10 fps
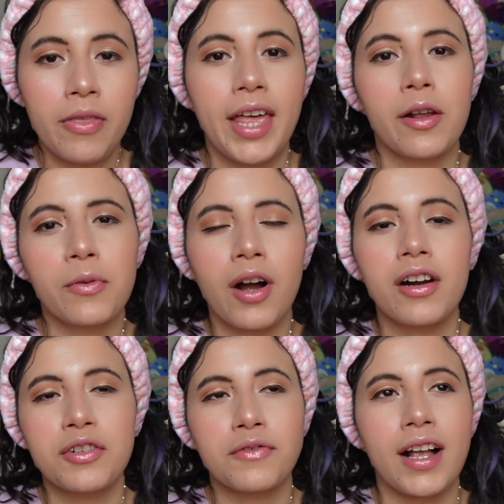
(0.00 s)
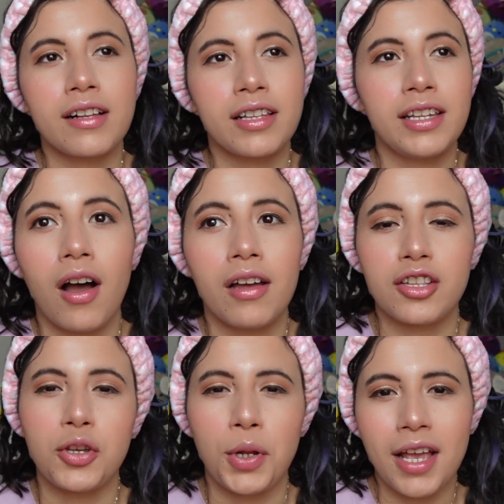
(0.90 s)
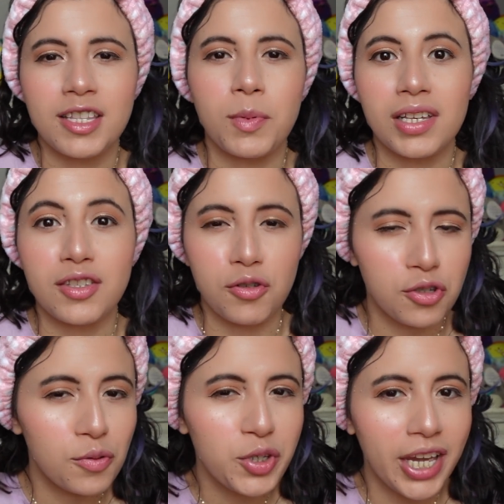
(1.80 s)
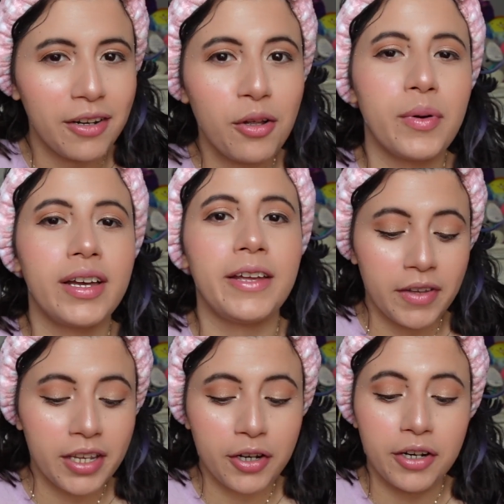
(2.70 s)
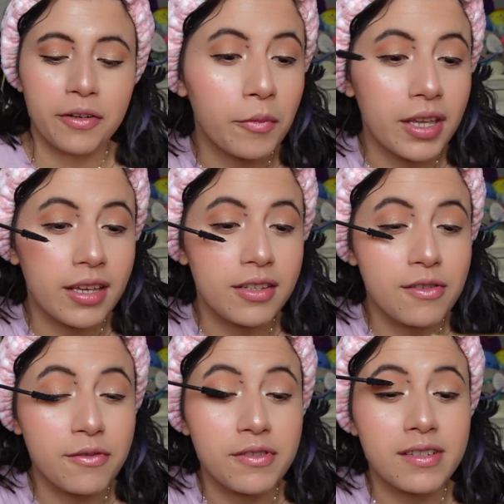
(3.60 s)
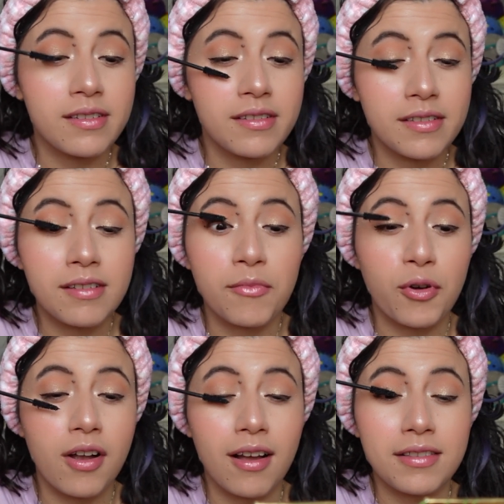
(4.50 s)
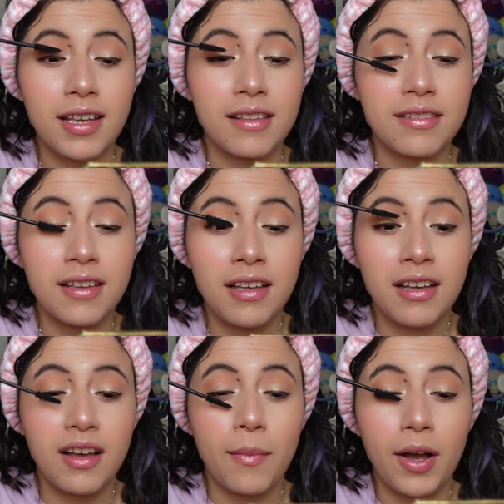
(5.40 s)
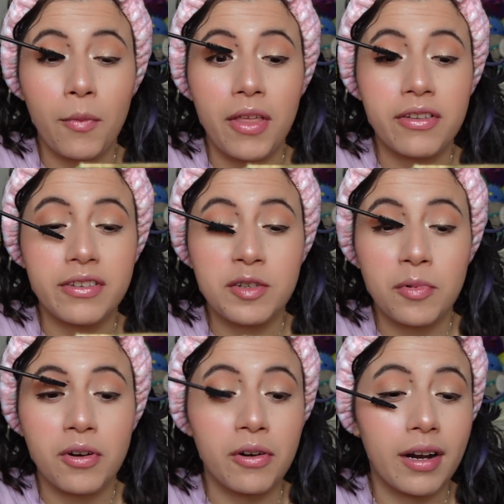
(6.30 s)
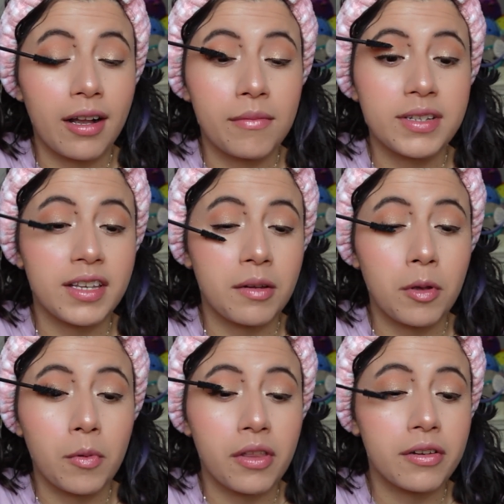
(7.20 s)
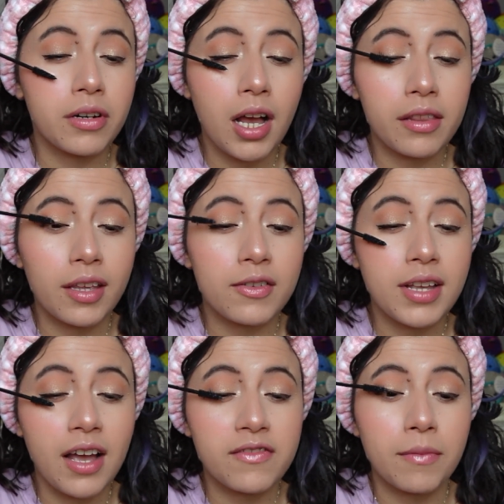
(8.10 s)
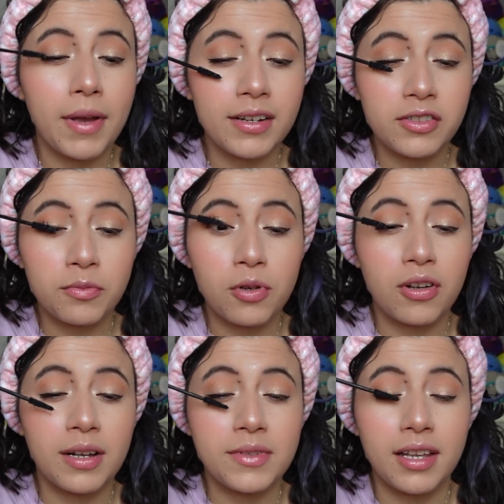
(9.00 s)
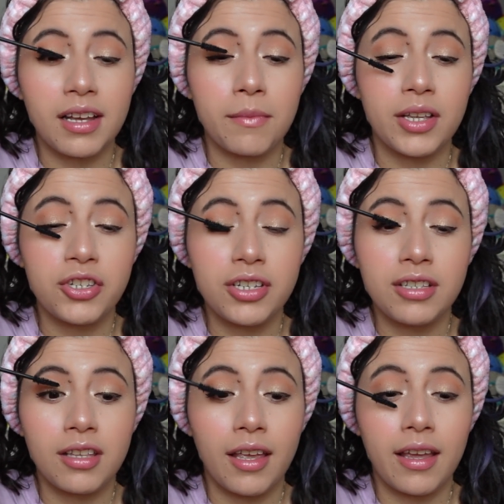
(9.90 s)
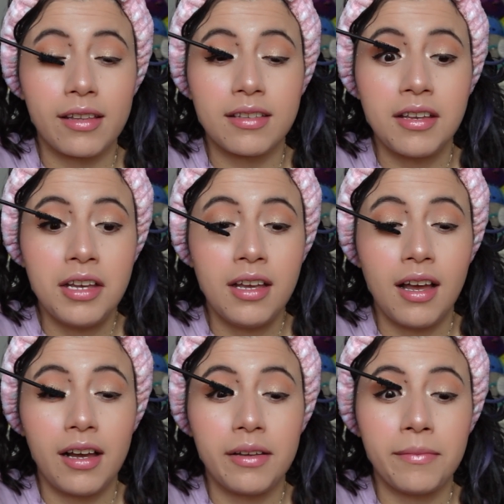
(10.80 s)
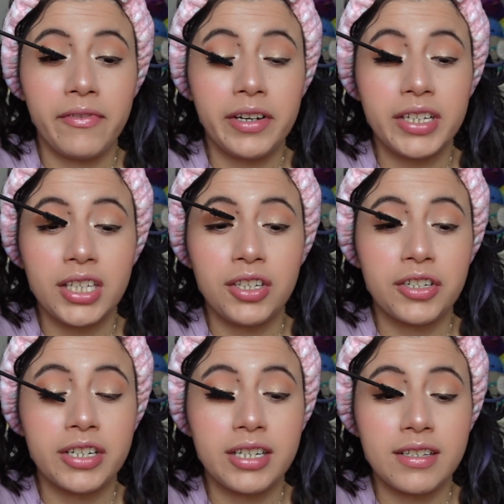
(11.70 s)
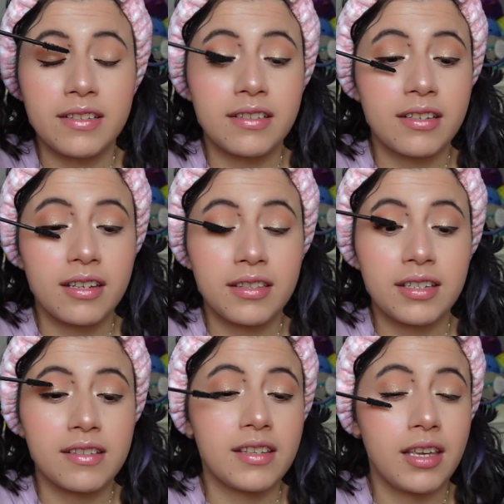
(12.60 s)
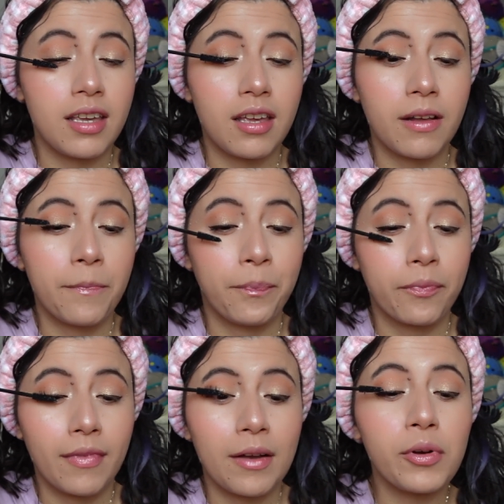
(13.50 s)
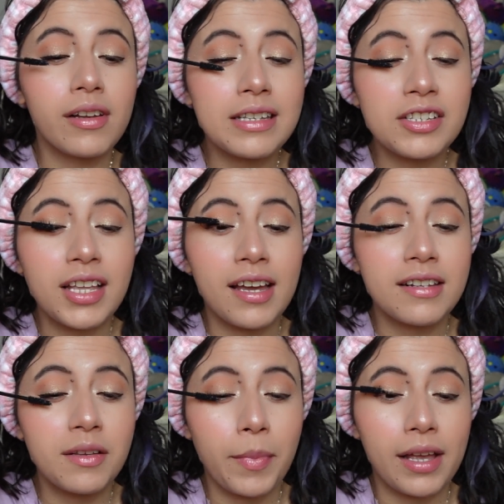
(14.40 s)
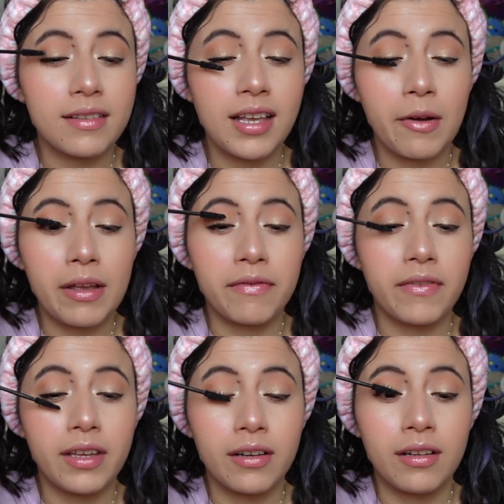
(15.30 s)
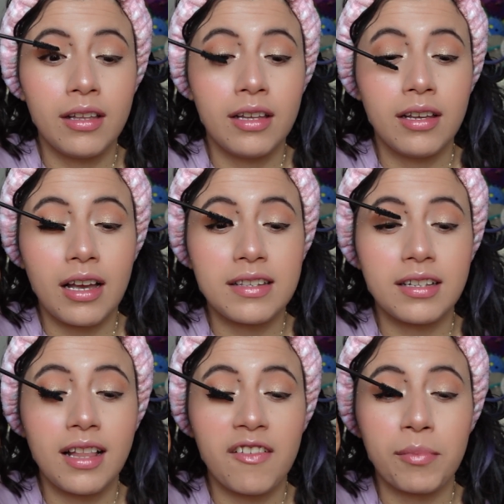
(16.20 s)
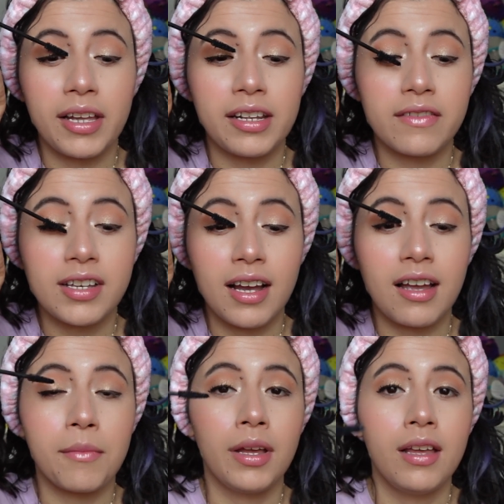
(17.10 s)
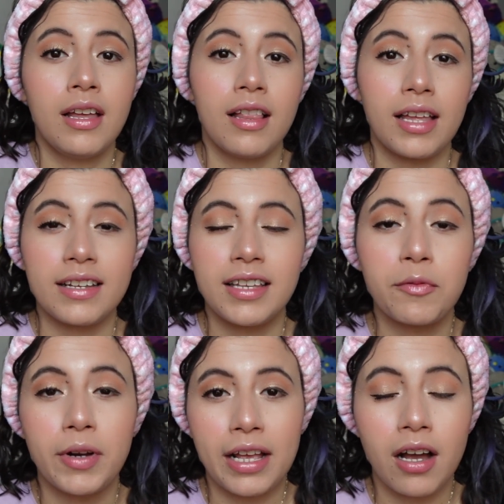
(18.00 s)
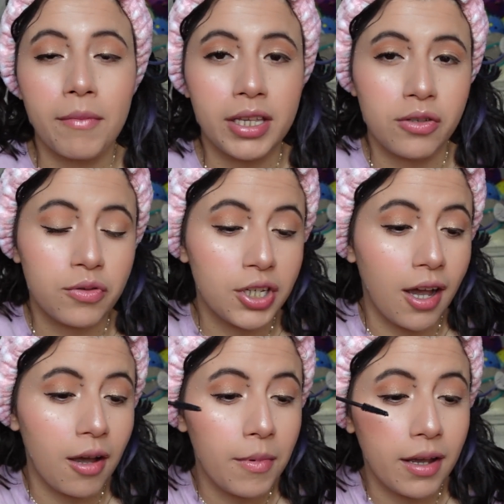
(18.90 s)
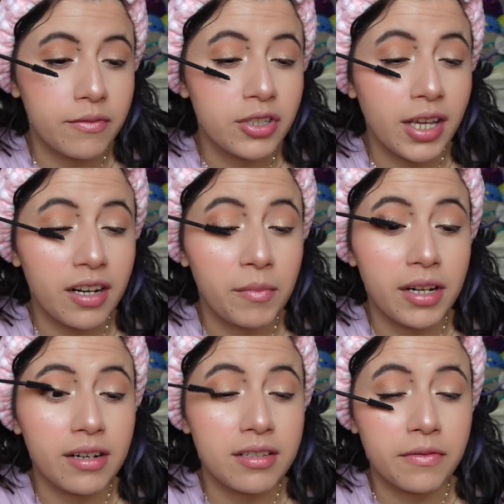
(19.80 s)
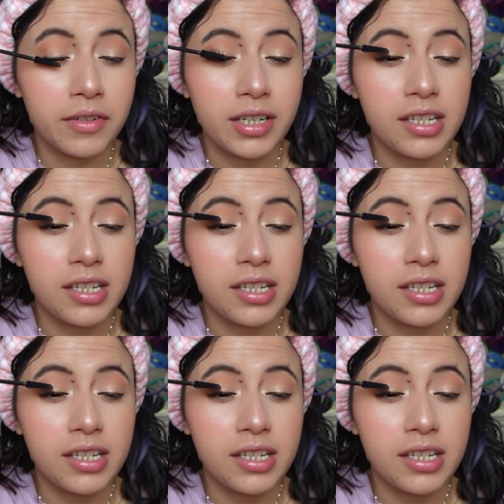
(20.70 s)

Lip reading: that are directly on CUNY SPS YouTube channel, but I figure we could use some more content about whether this program is gonna be worth it or not. They also have some master's programs, like I mentioned, and I am very curious to see. Well, it just kind of depends how I feel. I still have plenty of time. Like I said, when I got my new job, I've just kind of been in a different